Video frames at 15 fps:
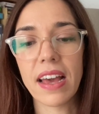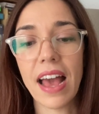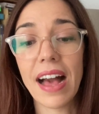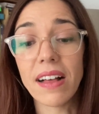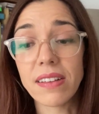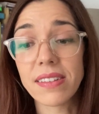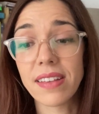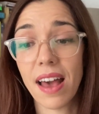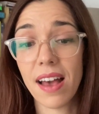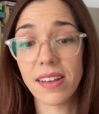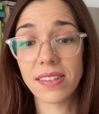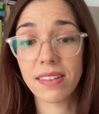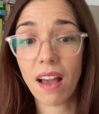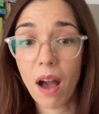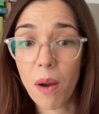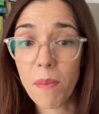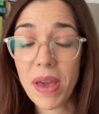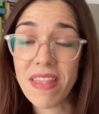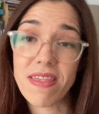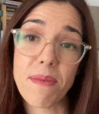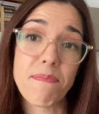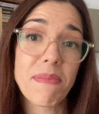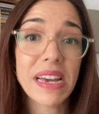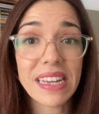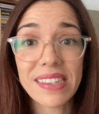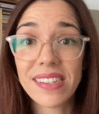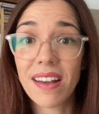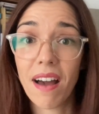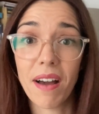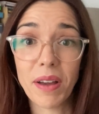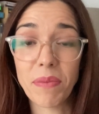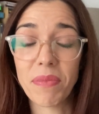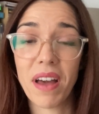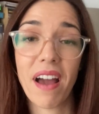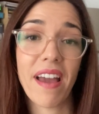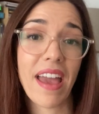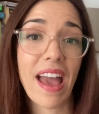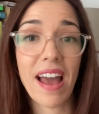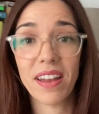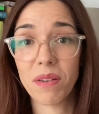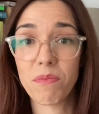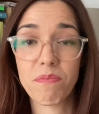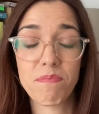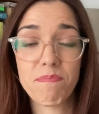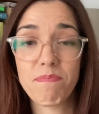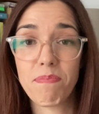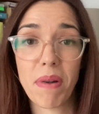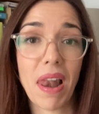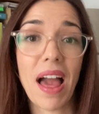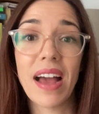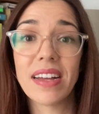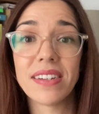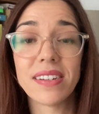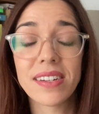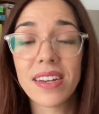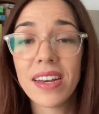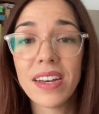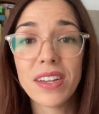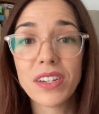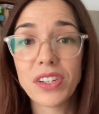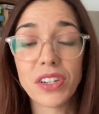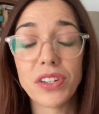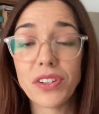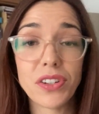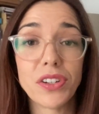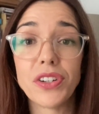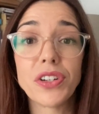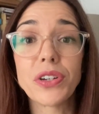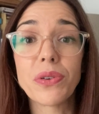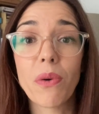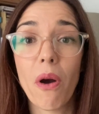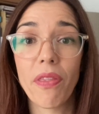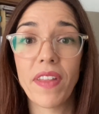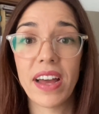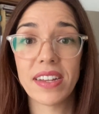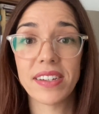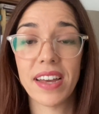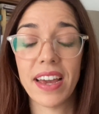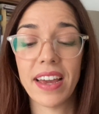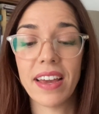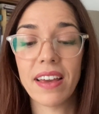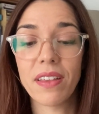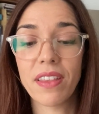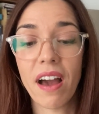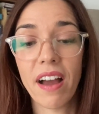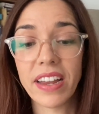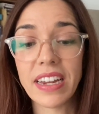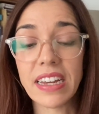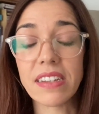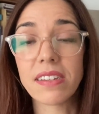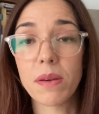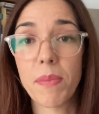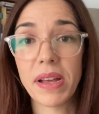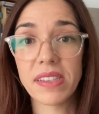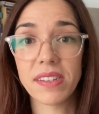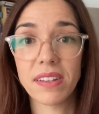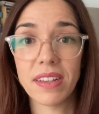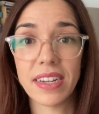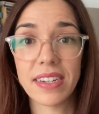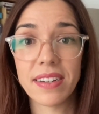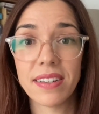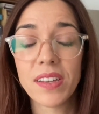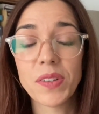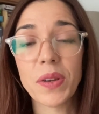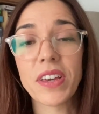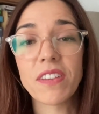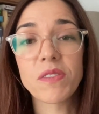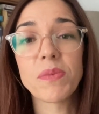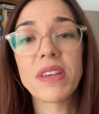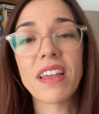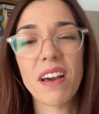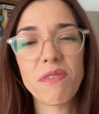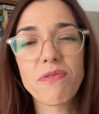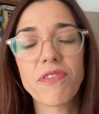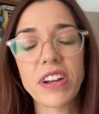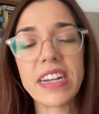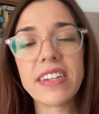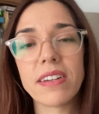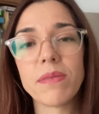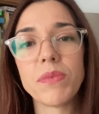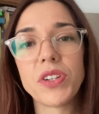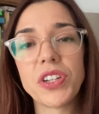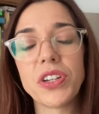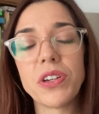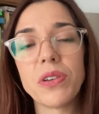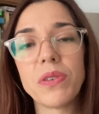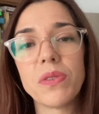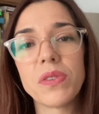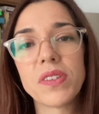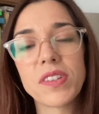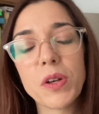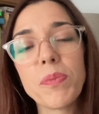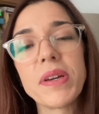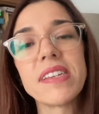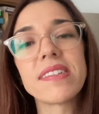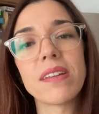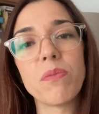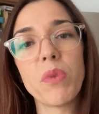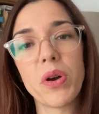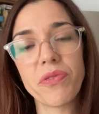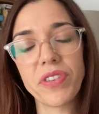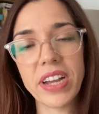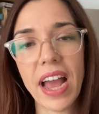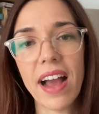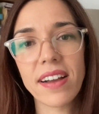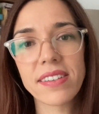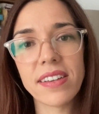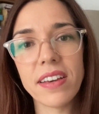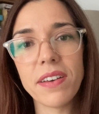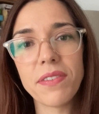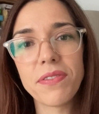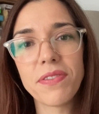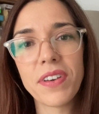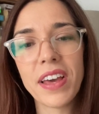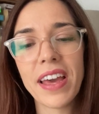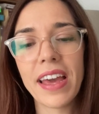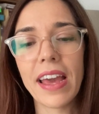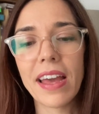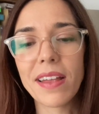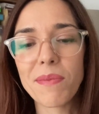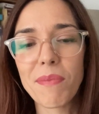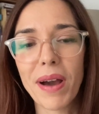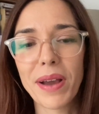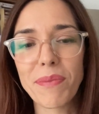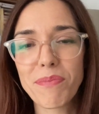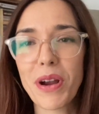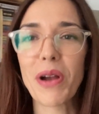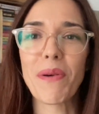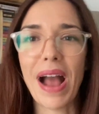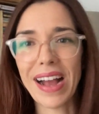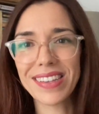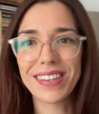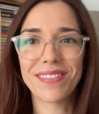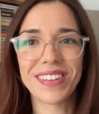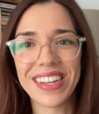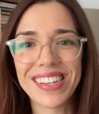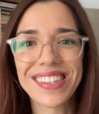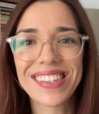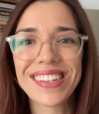else that has come in the meantime that I hadn't planned to do on that day that I need to pencil in. So it gives me that freedom to still be somewhat reactive in my proactiveness,